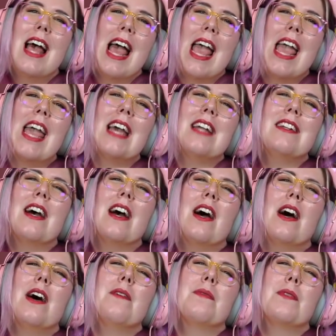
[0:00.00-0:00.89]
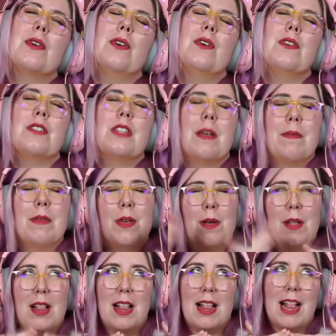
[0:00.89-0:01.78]
And, of course, if
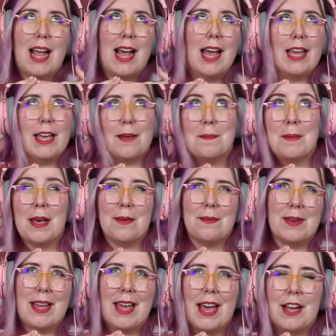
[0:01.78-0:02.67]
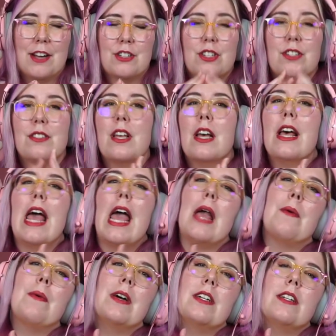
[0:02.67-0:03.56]
you like my reactions
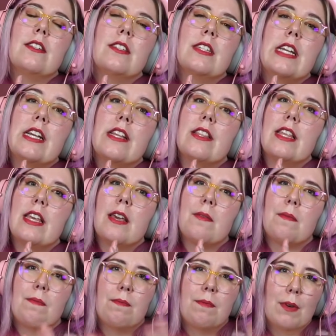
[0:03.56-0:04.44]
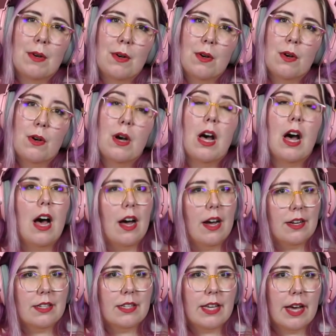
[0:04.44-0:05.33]
and want to see the full
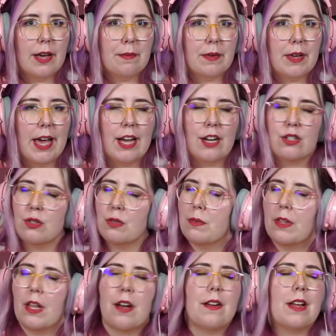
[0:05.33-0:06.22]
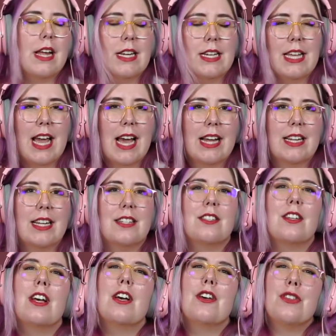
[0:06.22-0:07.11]
uncut reactions without any
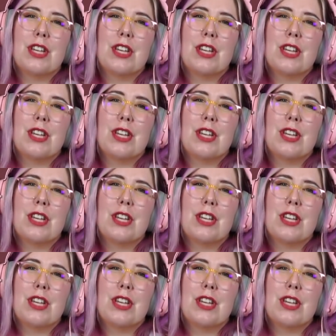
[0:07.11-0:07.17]
edits,